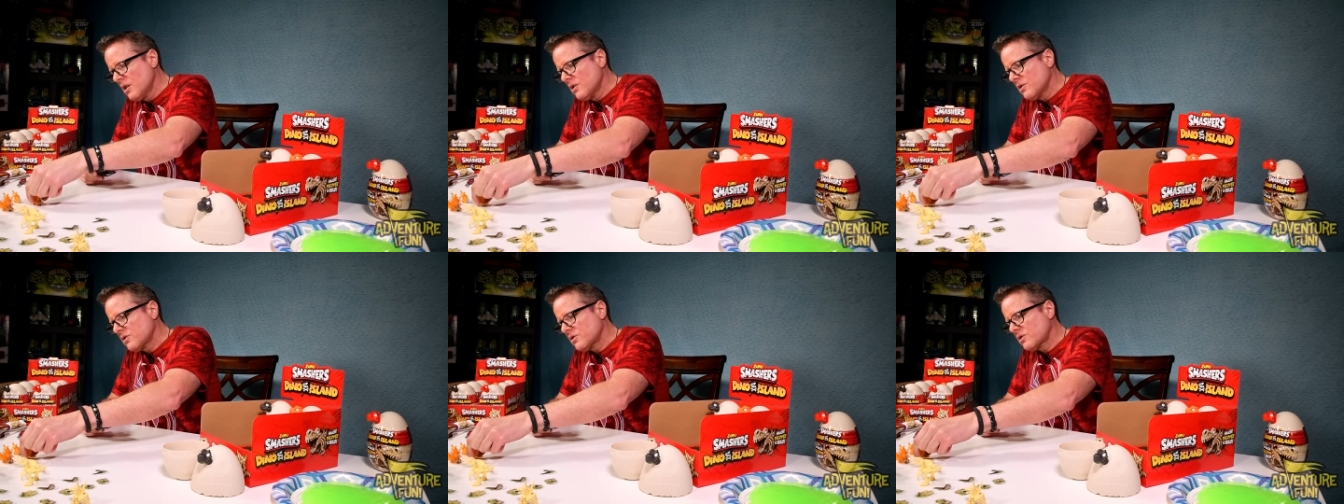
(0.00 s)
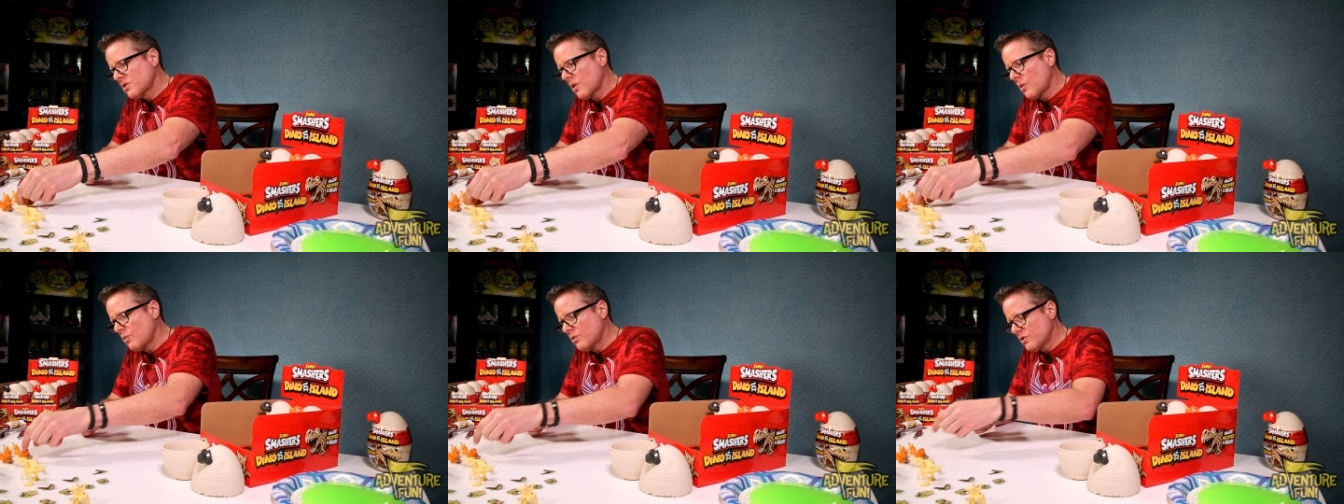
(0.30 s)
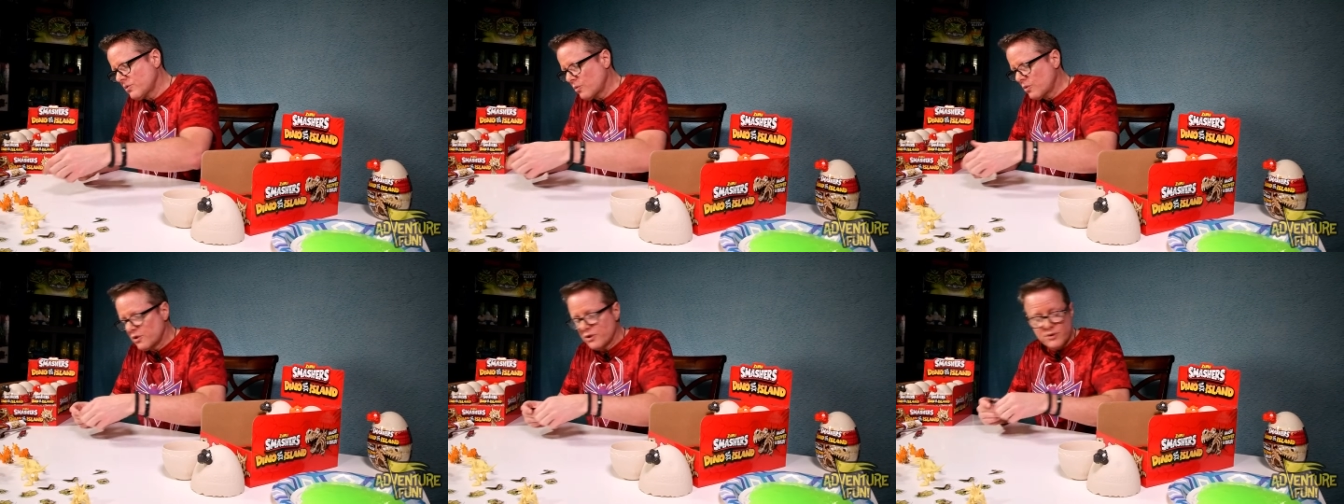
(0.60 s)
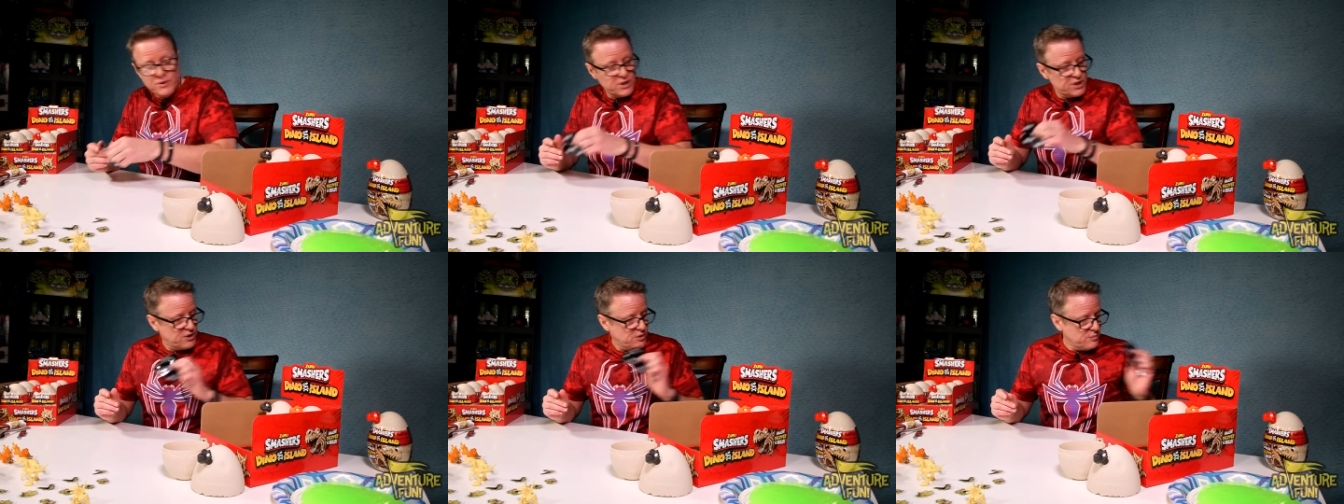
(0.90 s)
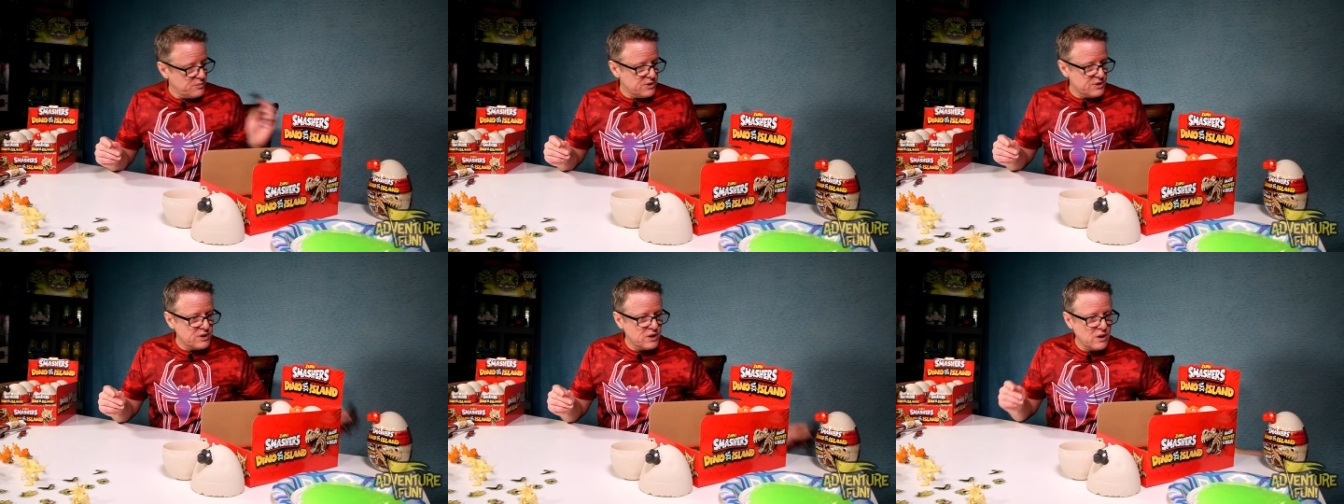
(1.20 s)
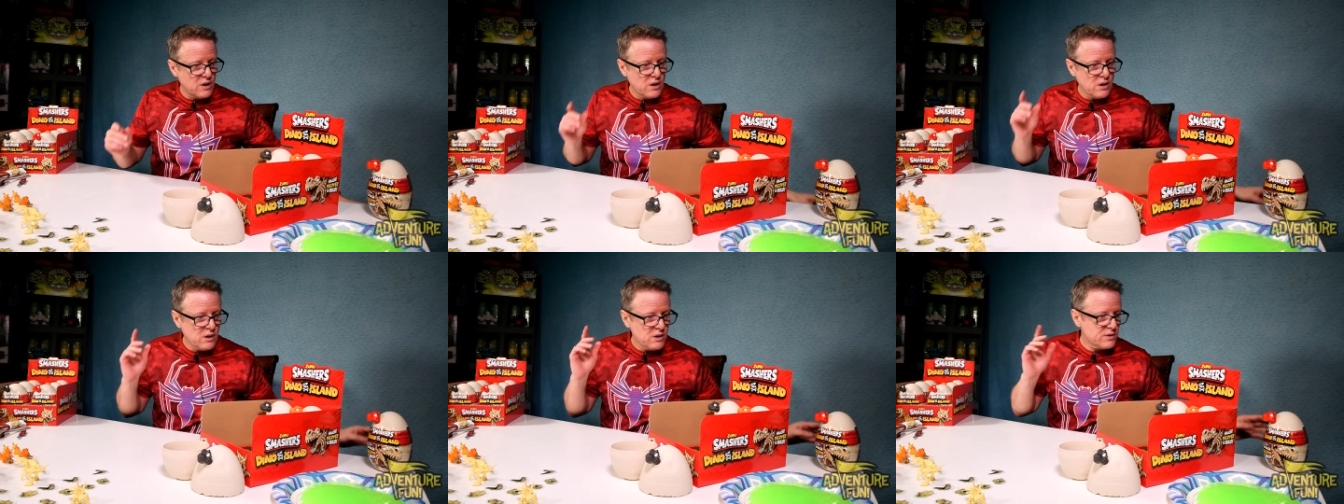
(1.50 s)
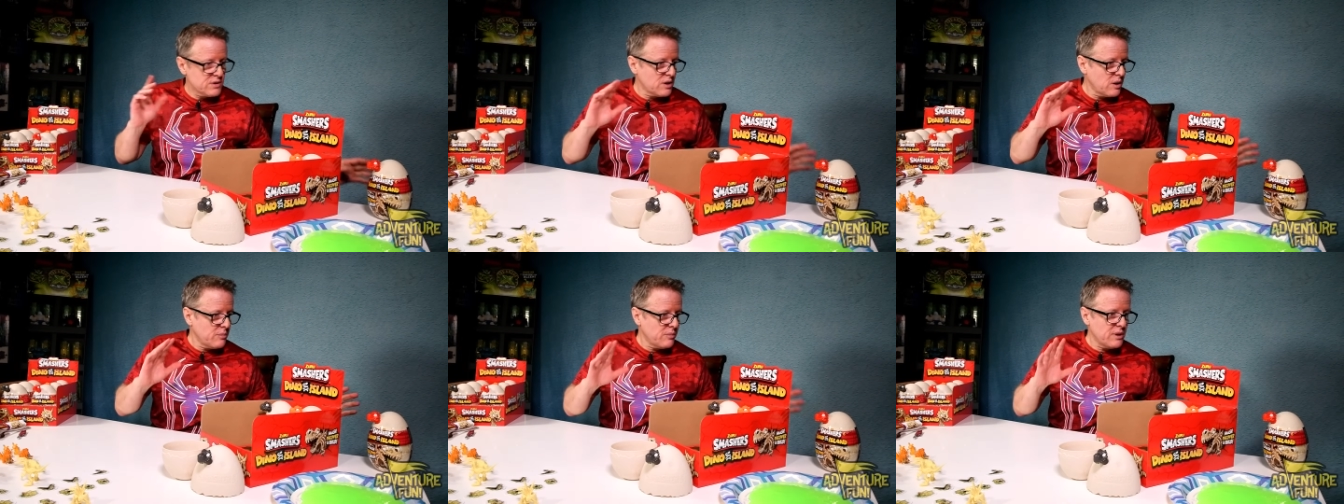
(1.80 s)
So we're, we're still missing
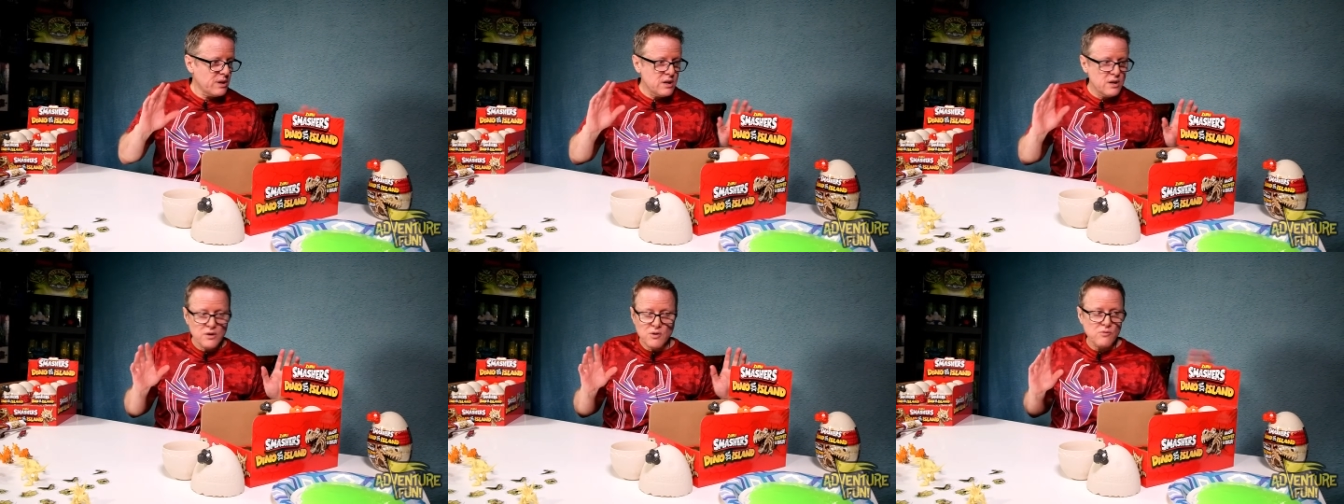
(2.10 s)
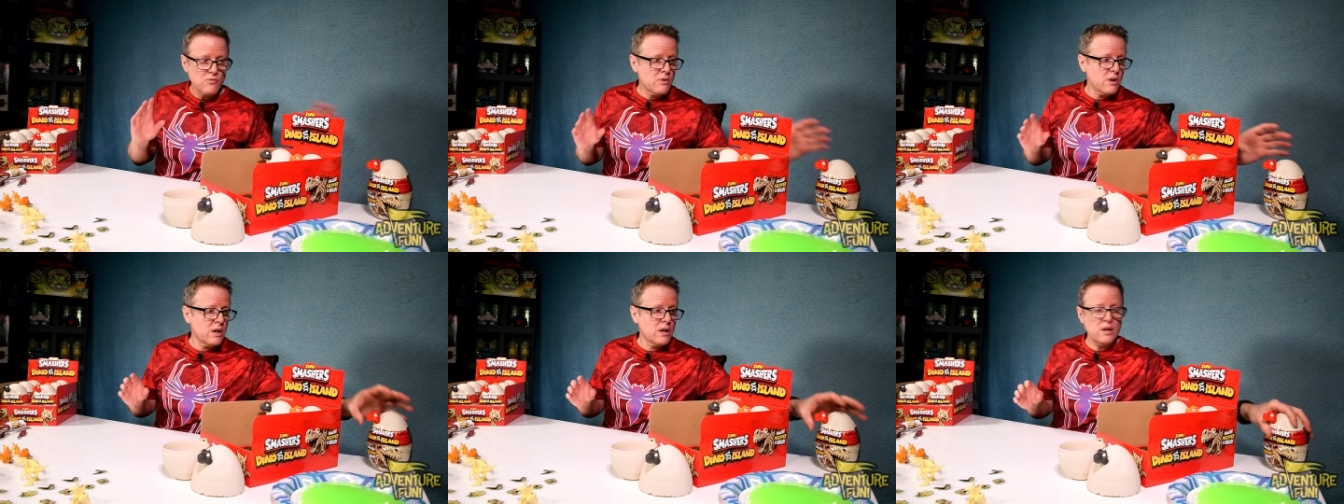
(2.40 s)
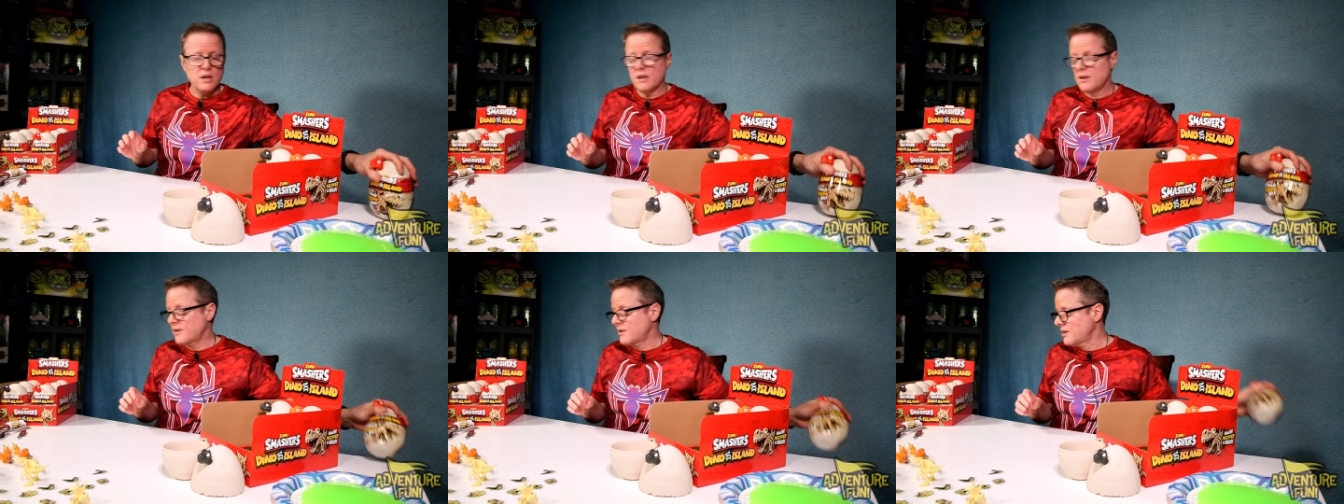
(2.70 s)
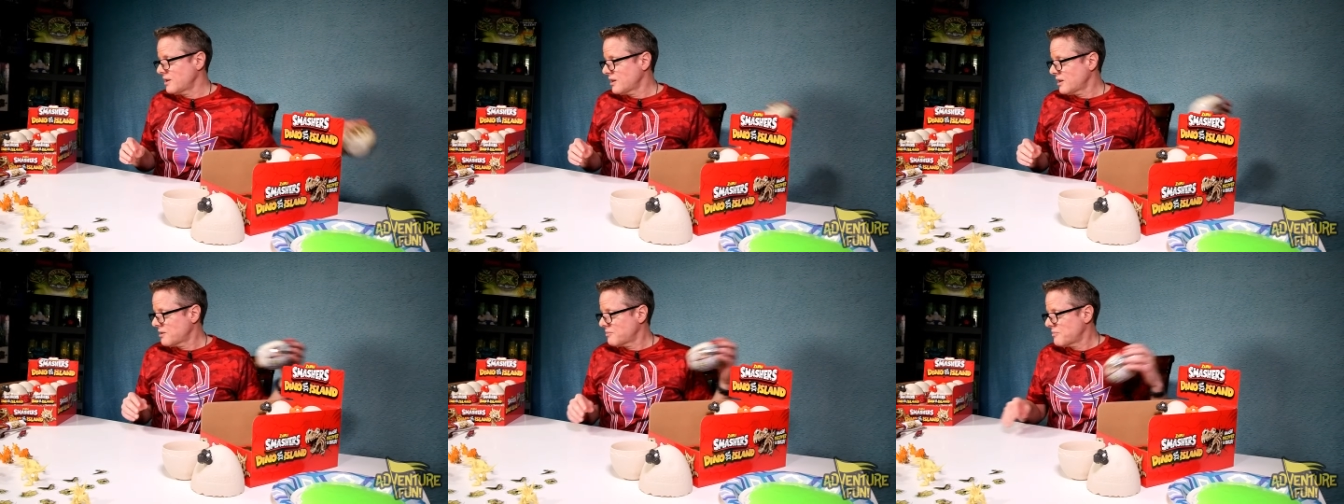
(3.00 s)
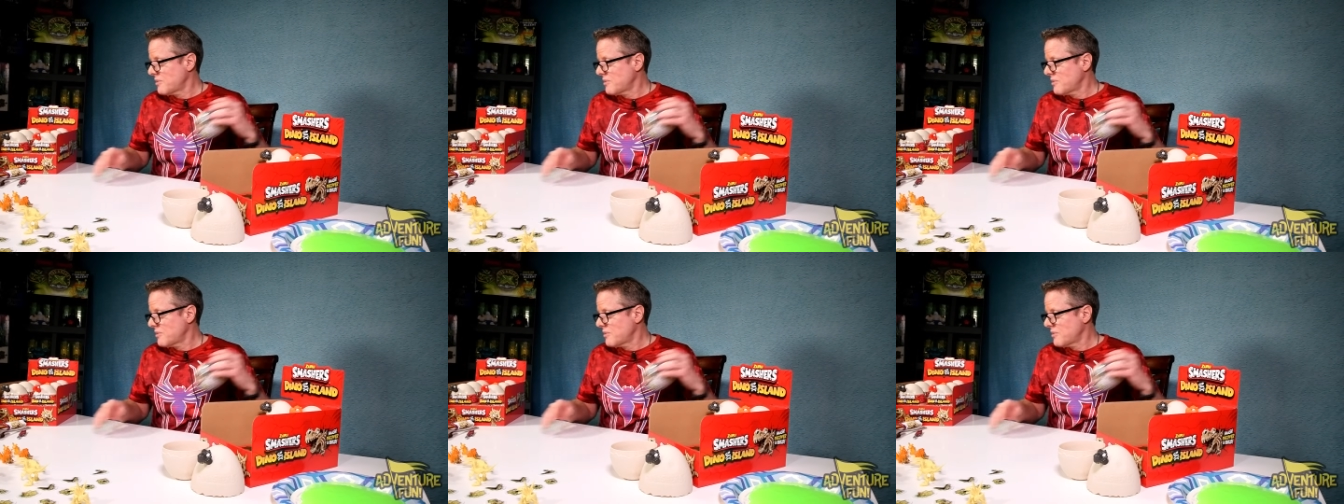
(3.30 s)
somebody in the red, I think.